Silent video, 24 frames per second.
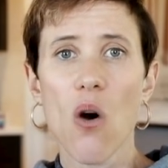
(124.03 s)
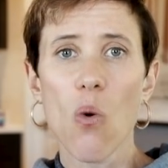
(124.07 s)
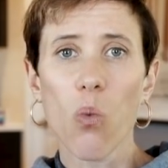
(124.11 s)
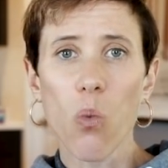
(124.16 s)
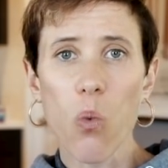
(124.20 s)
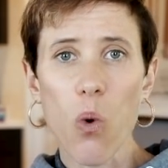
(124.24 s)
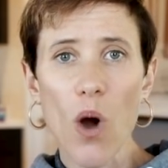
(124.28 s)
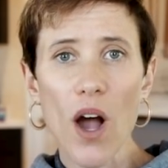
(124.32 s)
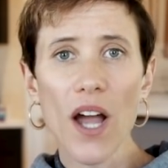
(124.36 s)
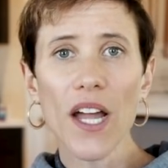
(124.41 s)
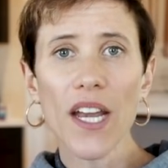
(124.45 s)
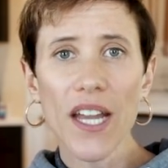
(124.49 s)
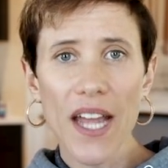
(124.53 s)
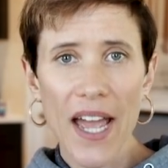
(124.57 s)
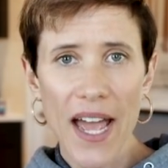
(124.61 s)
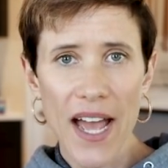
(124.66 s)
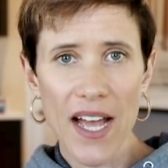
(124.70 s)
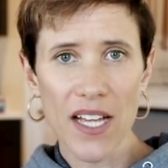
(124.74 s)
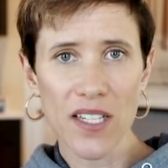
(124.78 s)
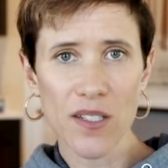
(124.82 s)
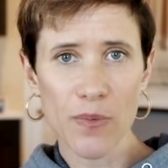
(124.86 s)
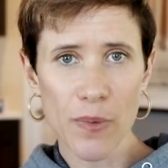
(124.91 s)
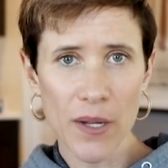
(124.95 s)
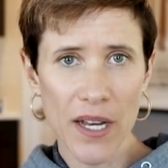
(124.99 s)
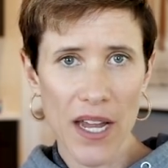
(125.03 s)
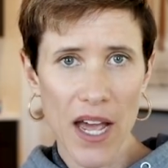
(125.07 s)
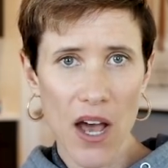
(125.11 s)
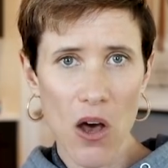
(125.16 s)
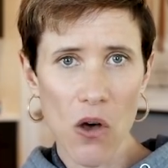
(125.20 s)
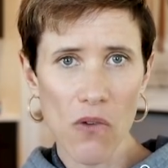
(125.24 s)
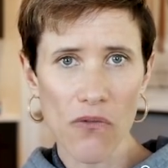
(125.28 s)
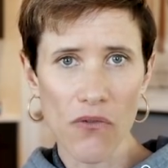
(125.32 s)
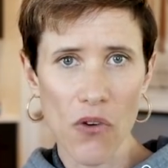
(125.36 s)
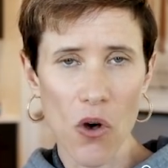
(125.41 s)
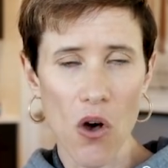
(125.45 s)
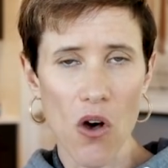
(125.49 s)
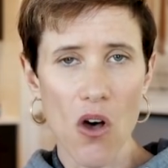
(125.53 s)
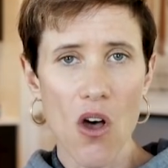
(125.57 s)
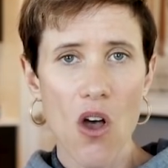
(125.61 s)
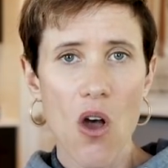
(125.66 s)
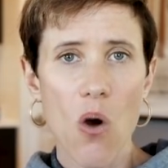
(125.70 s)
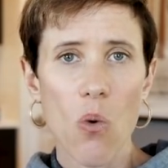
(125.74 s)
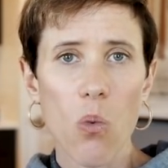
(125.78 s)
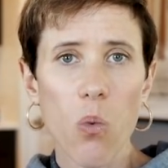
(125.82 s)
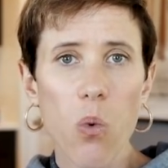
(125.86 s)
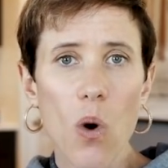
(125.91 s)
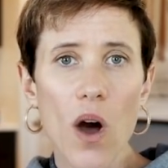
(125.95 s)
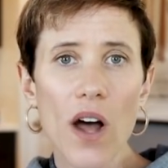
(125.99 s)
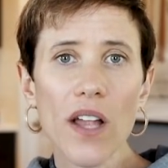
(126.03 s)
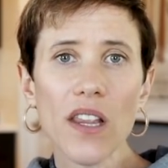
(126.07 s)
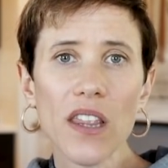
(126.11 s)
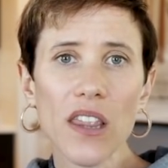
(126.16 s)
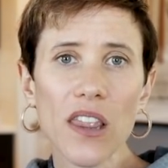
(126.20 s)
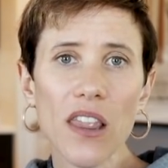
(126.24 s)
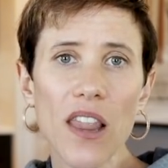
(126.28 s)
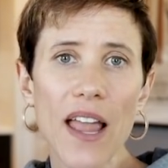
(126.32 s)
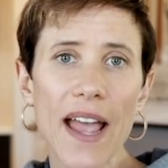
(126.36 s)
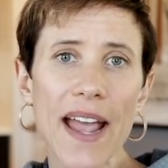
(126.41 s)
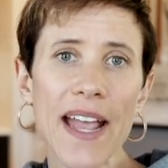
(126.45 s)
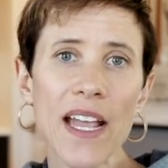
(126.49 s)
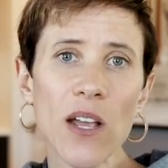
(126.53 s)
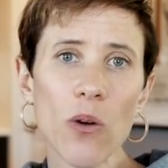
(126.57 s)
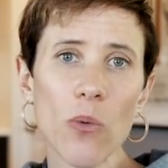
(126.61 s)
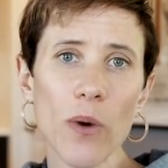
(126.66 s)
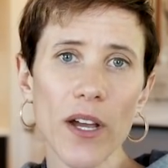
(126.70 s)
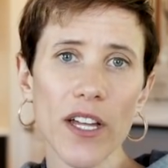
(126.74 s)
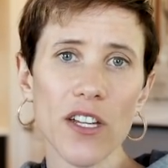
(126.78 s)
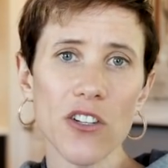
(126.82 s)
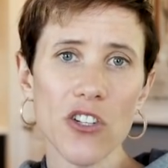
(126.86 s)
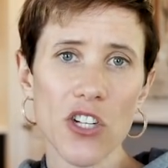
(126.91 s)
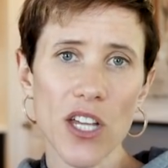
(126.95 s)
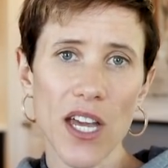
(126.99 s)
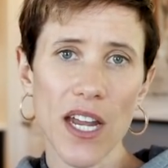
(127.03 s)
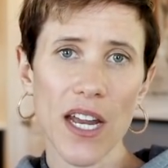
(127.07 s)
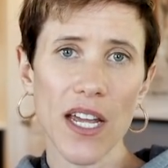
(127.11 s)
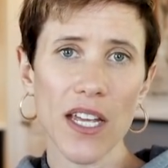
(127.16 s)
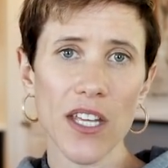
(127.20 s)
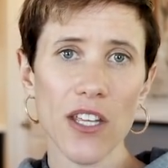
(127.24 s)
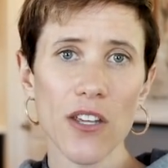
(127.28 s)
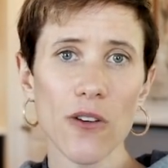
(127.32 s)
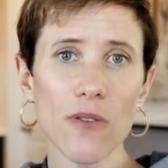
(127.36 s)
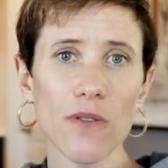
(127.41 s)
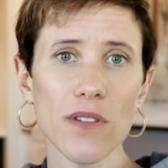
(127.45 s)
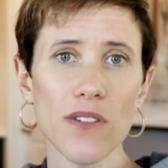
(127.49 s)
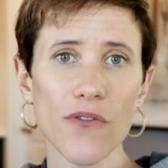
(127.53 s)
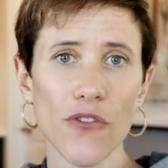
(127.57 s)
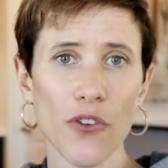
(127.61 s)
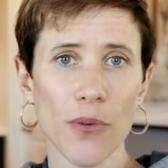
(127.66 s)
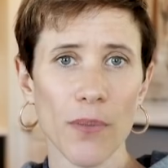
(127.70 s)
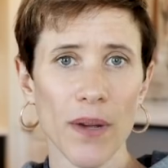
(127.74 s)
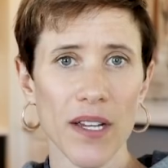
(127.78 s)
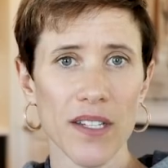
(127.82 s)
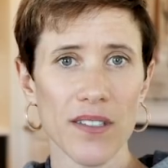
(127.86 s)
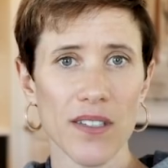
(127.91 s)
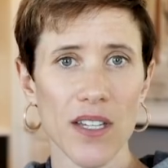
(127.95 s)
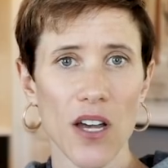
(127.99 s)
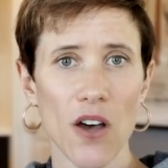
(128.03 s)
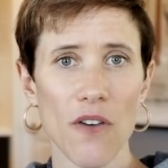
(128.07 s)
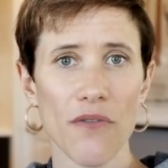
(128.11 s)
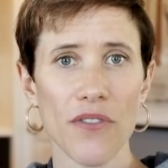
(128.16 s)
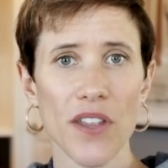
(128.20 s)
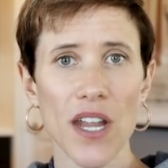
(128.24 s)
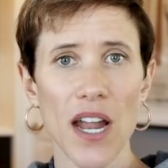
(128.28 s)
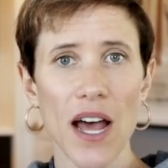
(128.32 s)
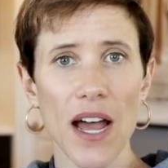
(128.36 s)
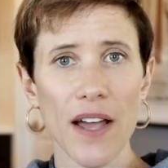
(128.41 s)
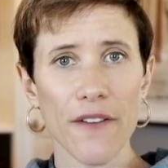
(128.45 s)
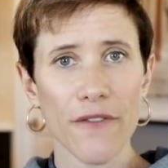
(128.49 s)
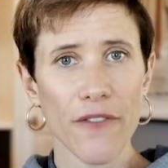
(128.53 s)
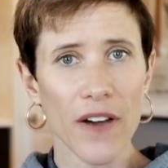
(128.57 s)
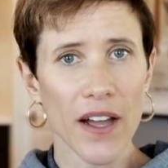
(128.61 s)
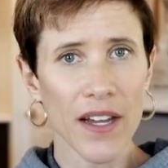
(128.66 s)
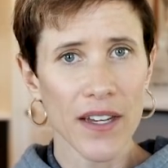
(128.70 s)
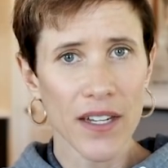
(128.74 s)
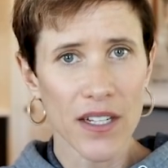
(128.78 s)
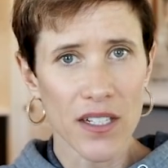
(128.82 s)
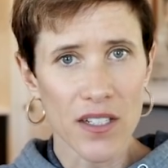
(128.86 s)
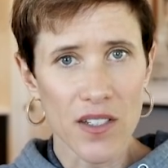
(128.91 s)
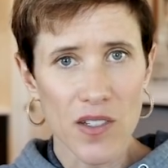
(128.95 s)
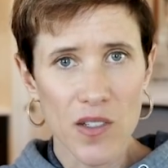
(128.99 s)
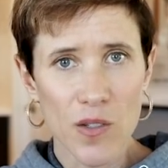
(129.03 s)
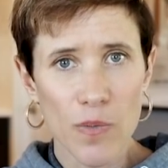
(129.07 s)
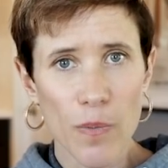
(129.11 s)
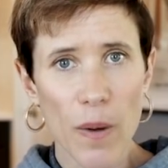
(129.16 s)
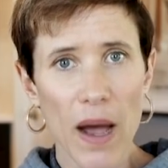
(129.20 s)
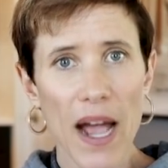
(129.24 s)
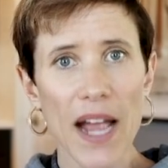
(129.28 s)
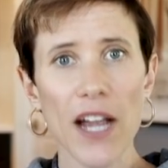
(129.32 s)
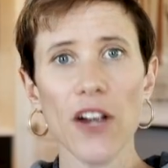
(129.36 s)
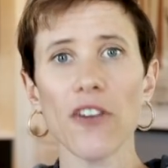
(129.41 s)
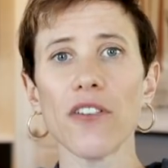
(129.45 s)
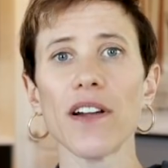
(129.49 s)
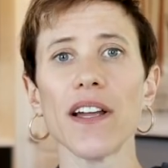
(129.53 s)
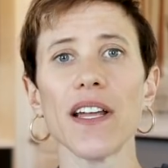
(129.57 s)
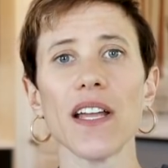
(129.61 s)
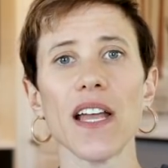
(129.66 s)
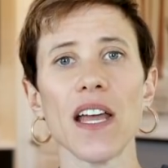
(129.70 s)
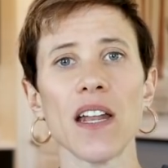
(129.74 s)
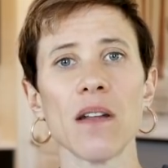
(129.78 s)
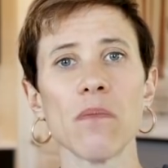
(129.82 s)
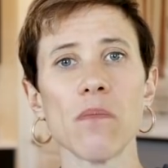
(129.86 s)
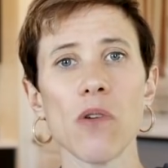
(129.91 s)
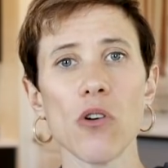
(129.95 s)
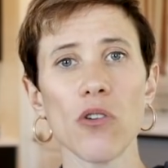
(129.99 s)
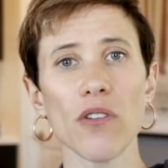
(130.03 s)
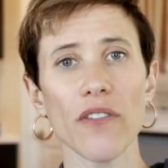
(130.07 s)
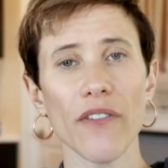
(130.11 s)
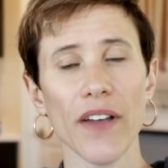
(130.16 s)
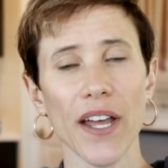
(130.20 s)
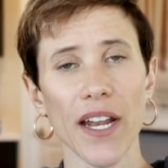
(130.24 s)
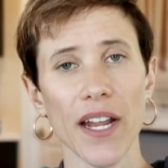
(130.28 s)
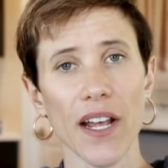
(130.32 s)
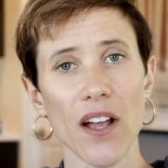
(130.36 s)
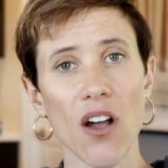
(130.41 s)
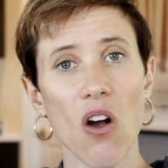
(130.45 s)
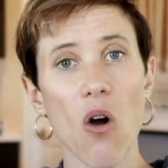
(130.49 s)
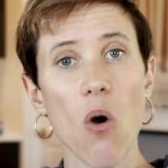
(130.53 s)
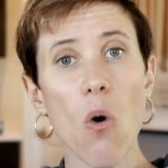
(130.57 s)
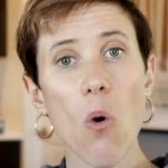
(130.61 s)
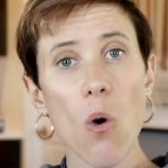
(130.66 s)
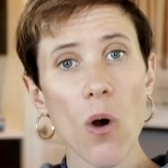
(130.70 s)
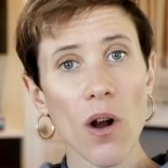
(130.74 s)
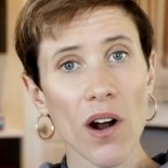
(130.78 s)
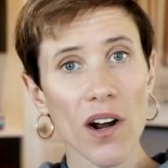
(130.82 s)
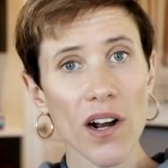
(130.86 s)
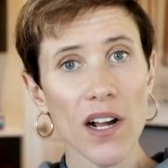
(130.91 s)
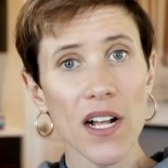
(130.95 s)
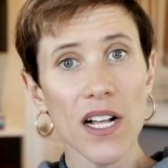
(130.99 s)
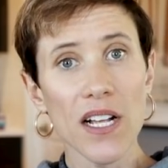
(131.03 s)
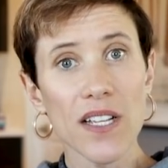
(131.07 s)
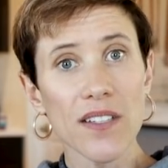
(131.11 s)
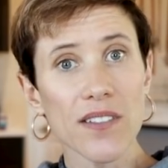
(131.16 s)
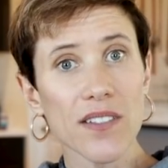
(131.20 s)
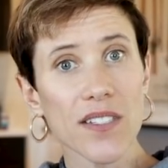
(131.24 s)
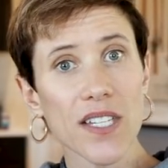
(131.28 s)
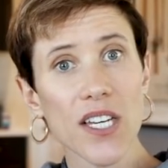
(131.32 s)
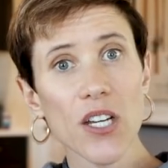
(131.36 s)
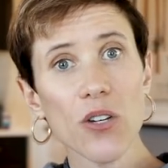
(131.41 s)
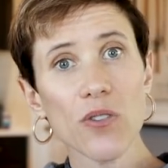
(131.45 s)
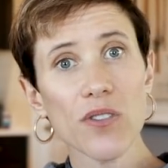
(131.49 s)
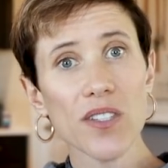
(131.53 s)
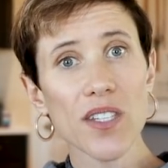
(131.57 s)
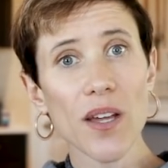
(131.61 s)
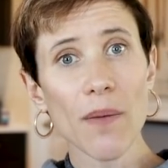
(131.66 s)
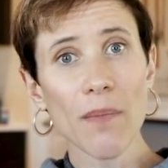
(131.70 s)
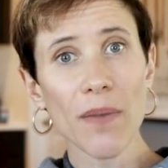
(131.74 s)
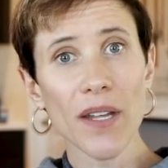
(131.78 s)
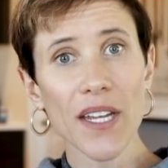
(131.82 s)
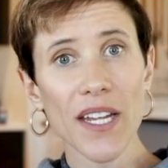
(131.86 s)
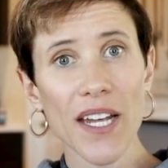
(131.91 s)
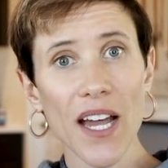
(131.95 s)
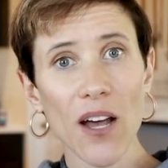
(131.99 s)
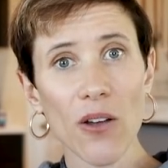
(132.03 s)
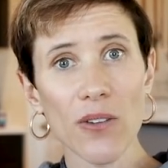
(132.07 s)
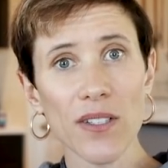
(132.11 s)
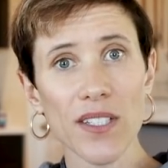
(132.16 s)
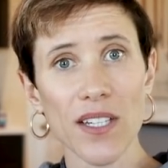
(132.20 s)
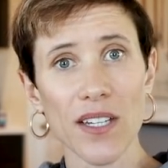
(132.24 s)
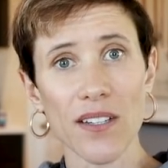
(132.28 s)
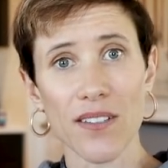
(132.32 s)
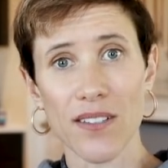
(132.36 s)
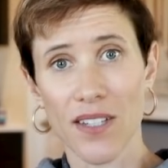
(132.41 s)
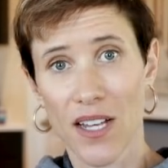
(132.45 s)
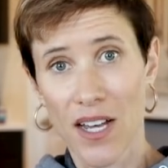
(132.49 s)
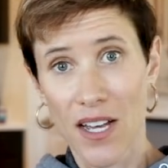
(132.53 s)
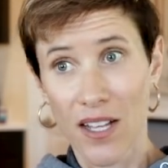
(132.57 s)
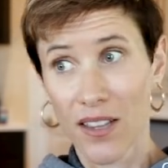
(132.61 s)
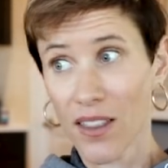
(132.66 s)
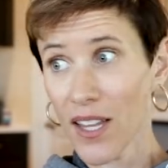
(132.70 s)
What has been helpful? What language can I use for myself that I find inspiring and motivating? Or steal somebody else's?